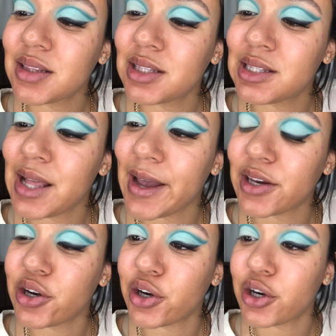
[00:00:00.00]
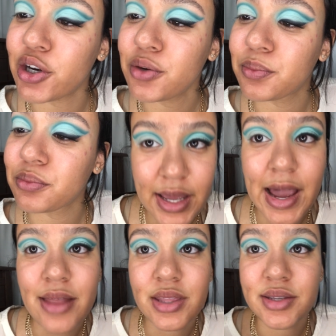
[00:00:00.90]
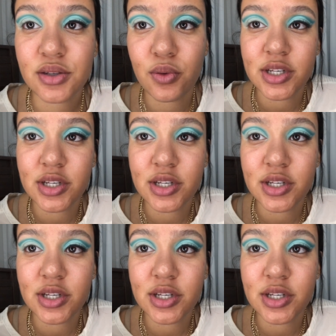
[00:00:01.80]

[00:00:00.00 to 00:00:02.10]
Liner. And this is going